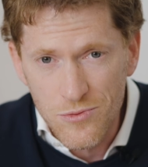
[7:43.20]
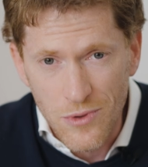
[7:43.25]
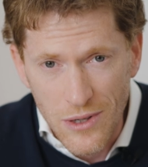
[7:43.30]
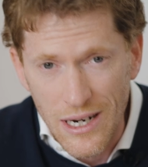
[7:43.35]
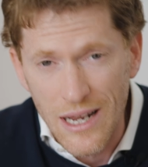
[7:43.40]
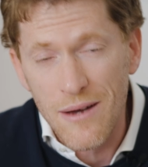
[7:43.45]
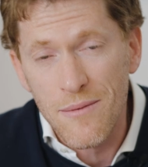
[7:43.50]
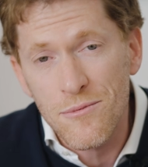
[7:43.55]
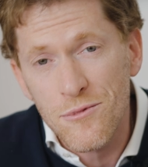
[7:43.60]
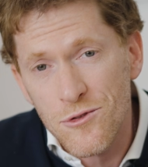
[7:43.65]
what
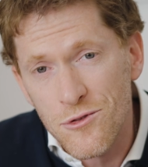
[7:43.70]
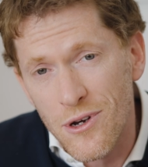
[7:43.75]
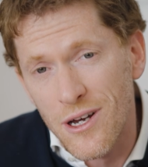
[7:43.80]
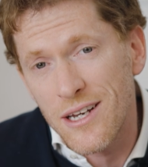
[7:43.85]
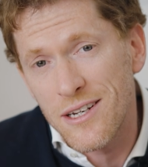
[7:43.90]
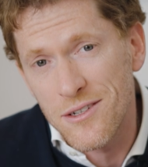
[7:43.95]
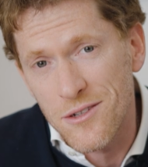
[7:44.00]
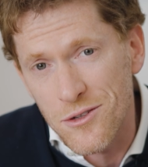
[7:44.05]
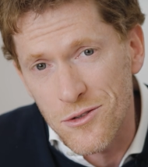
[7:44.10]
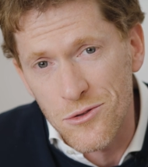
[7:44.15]
I'm
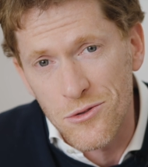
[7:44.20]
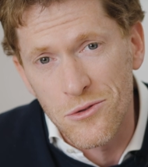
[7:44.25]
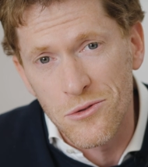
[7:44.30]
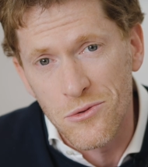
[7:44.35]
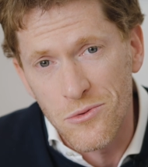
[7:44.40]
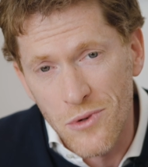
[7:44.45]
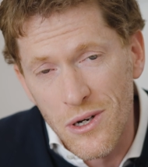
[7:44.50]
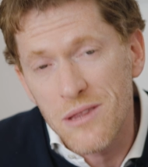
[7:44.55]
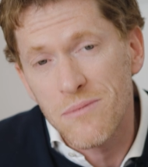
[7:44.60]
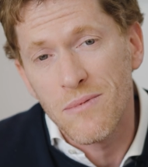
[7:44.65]
trying to do
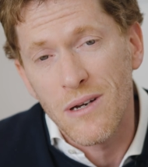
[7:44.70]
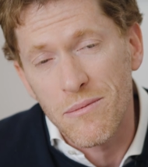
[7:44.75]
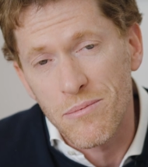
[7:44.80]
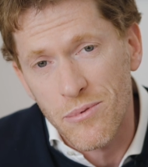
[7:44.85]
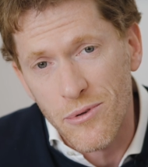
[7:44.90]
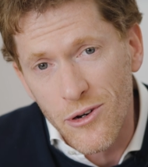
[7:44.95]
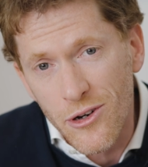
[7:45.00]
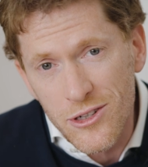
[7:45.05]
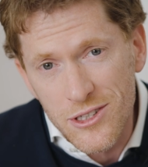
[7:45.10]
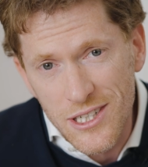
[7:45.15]
with my
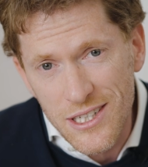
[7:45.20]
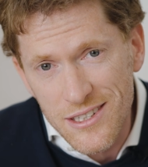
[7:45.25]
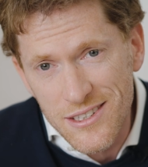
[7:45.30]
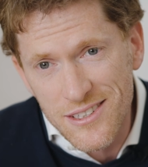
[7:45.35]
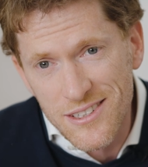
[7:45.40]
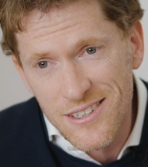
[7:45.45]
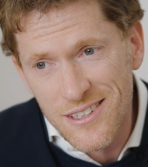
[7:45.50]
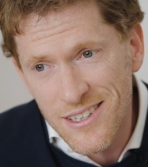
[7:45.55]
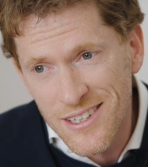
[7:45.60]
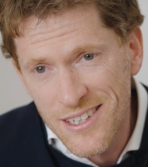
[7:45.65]

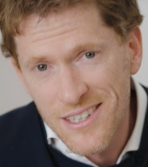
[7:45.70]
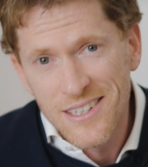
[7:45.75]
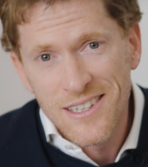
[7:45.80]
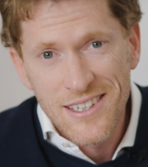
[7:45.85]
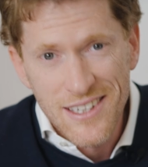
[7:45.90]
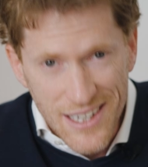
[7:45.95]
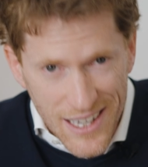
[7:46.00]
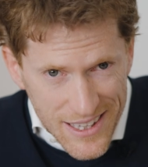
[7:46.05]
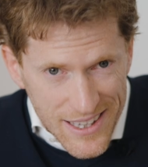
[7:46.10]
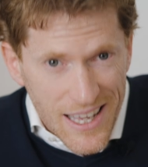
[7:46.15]
projects.
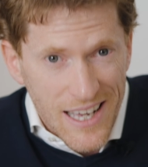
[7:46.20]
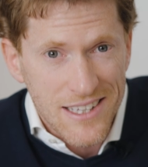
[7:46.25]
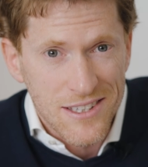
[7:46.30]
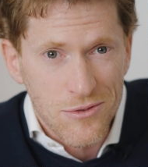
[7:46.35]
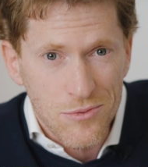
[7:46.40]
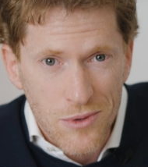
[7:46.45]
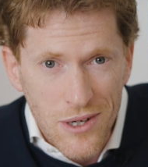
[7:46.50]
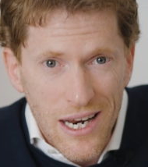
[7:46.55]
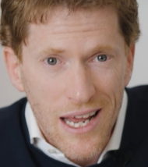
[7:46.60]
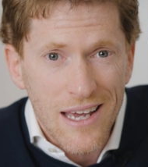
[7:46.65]
And
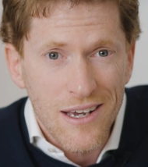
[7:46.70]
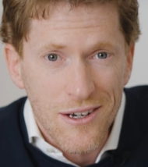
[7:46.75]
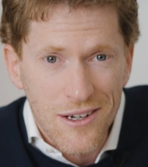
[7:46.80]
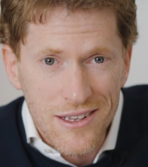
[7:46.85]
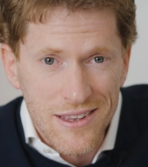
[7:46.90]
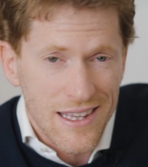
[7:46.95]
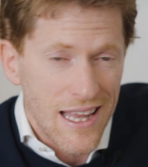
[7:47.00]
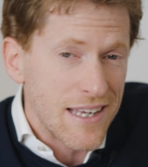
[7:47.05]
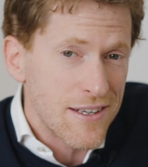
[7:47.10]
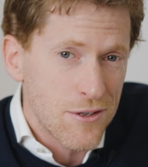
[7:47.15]
that's what I
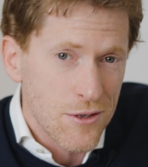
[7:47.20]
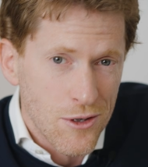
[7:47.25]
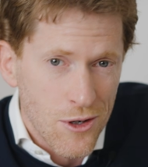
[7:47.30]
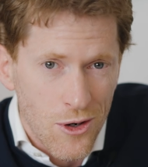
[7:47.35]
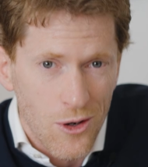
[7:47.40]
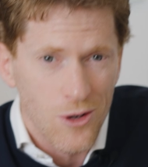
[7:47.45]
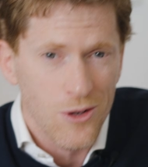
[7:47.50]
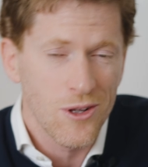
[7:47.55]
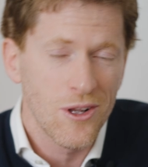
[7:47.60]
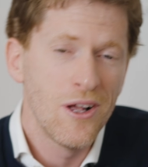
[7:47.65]
like to
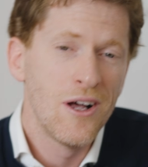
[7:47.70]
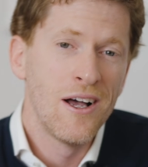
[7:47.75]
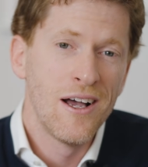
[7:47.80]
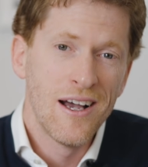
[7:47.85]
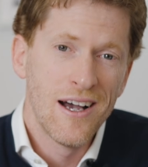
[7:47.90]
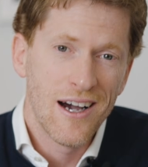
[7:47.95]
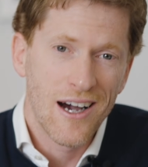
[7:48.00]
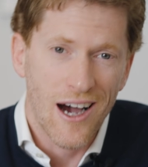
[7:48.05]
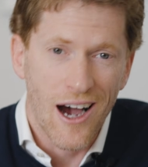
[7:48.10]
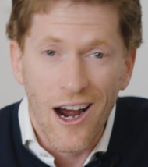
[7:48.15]
call
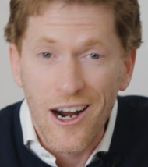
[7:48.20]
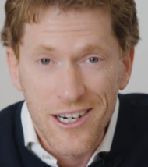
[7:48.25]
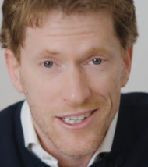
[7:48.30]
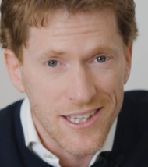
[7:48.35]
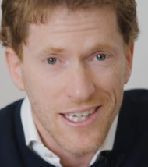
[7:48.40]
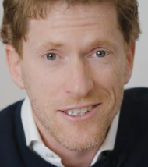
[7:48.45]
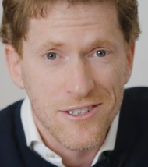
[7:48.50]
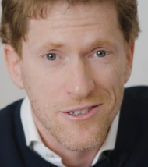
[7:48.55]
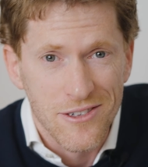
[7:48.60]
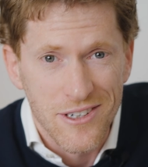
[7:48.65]

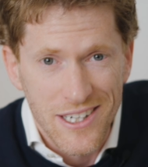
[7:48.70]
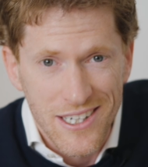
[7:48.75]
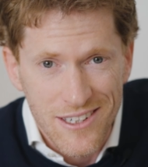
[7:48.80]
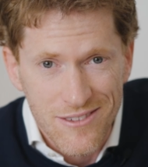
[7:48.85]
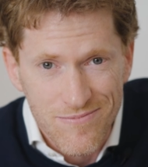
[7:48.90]
architecturing,